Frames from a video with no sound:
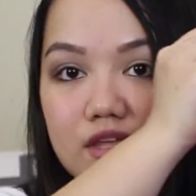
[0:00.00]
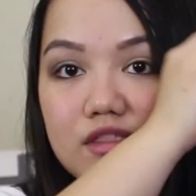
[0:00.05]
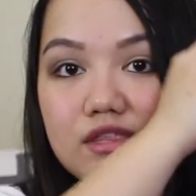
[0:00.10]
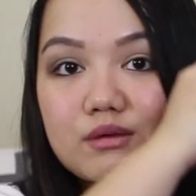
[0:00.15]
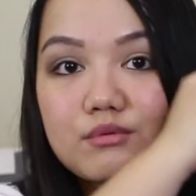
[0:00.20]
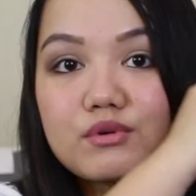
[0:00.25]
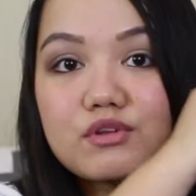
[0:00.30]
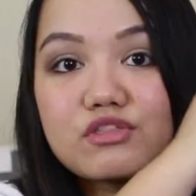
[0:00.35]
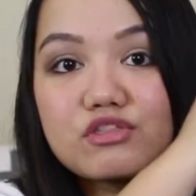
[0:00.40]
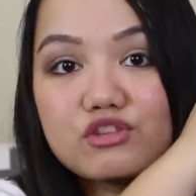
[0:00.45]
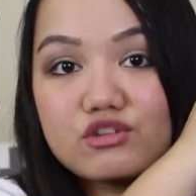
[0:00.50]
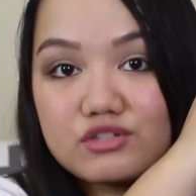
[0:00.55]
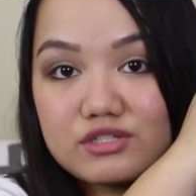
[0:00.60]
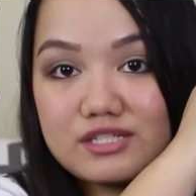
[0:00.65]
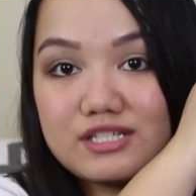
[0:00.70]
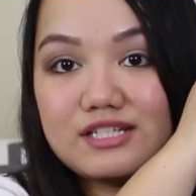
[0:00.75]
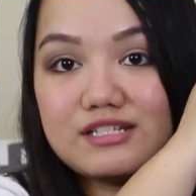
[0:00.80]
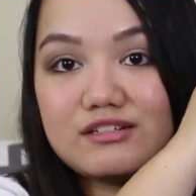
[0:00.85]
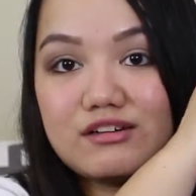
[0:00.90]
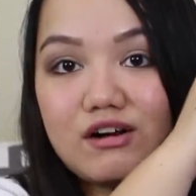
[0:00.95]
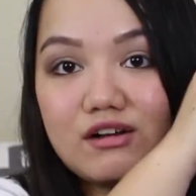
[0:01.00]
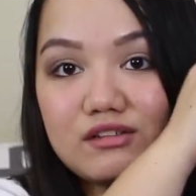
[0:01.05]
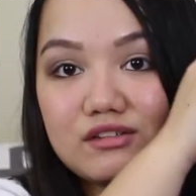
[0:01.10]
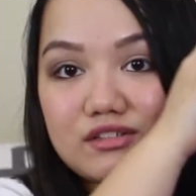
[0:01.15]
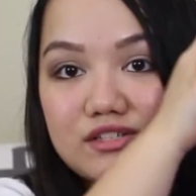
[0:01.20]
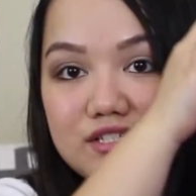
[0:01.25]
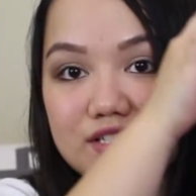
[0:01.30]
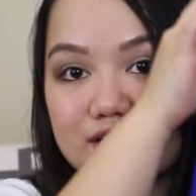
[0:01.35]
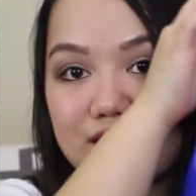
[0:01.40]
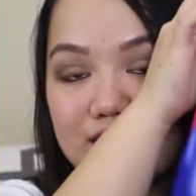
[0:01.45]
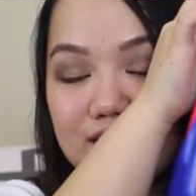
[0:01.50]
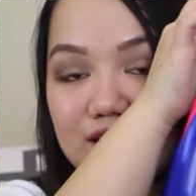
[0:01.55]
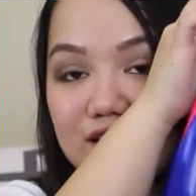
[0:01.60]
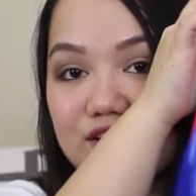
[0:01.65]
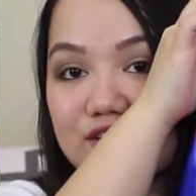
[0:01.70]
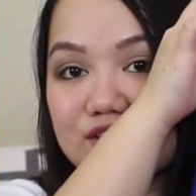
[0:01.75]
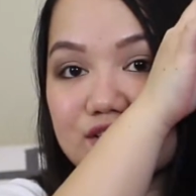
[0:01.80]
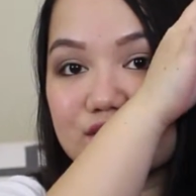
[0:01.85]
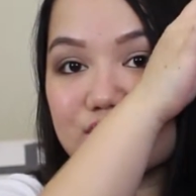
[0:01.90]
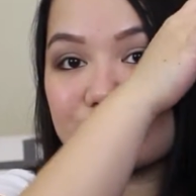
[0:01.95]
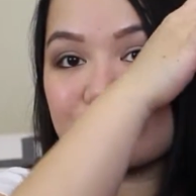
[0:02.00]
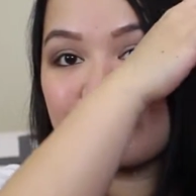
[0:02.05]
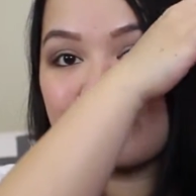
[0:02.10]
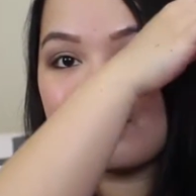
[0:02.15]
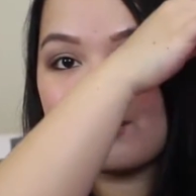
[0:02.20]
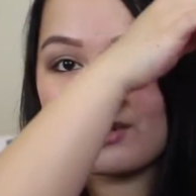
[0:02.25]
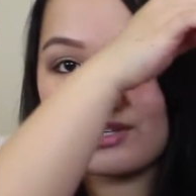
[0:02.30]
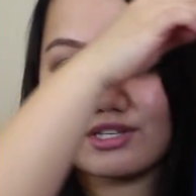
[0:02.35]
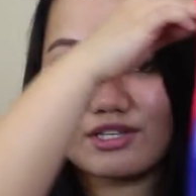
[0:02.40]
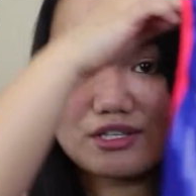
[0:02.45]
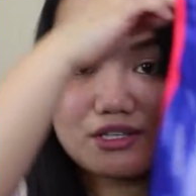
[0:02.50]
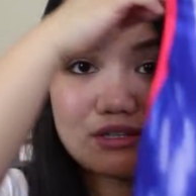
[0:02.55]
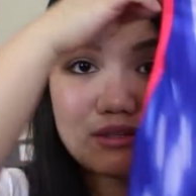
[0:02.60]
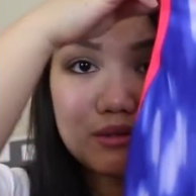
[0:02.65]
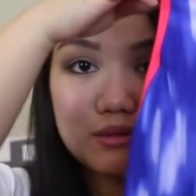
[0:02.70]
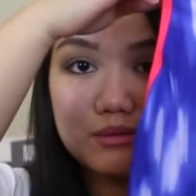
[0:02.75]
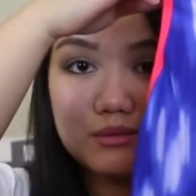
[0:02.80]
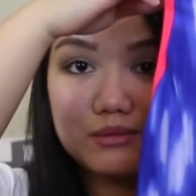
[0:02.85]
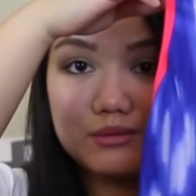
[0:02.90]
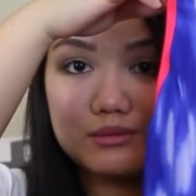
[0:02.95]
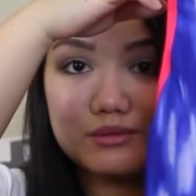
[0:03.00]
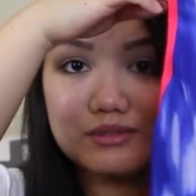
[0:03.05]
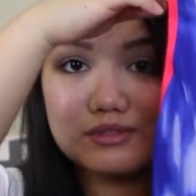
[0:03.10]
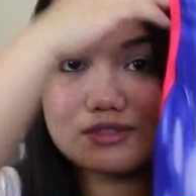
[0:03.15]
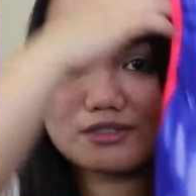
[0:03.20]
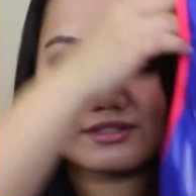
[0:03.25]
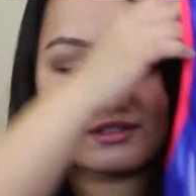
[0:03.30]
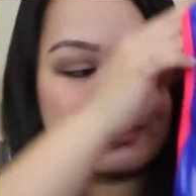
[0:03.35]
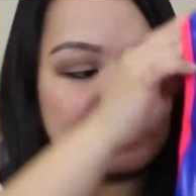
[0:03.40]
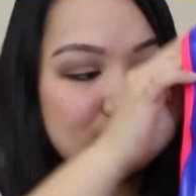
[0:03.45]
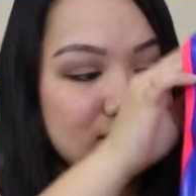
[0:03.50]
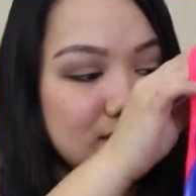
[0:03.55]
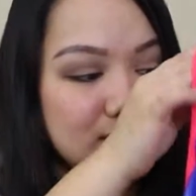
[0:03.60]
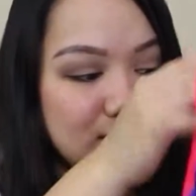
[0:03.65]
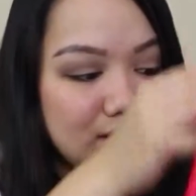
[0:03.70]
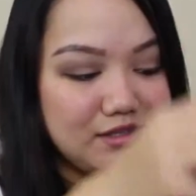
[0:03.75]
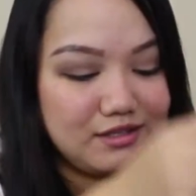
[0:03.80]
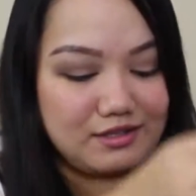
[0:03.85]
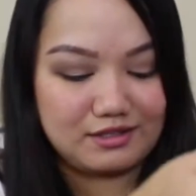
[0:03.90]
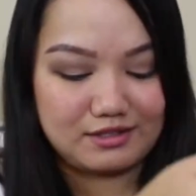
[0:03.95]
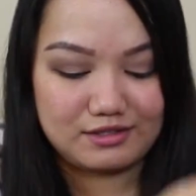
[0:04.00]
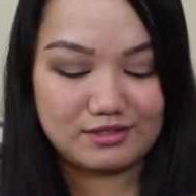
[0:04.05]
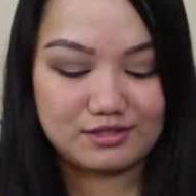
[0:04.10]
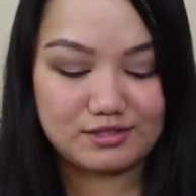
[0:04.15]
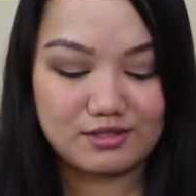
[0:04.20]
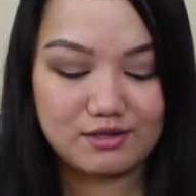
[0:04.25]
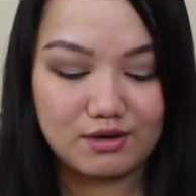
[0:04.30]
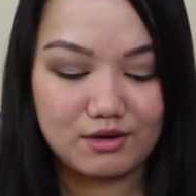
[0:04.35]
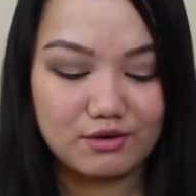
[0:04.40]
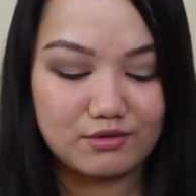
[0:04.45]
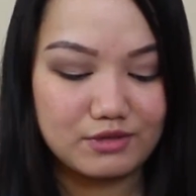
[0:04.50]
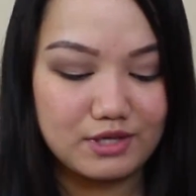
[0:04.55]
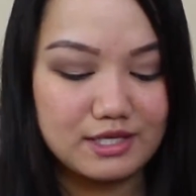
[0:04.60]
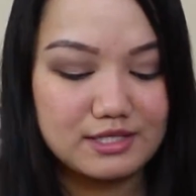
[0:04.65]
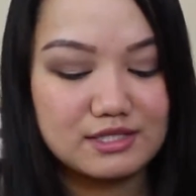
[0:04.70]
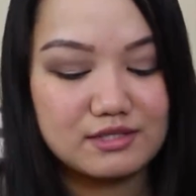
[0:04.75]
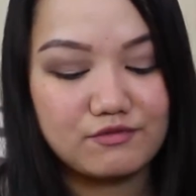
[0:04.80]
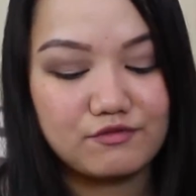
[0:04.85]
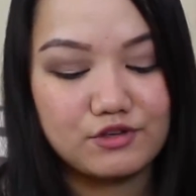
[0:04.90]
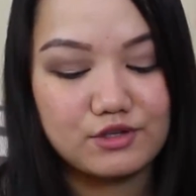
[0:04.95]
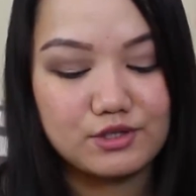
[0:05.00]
They were $13, and they're so cute. So that's the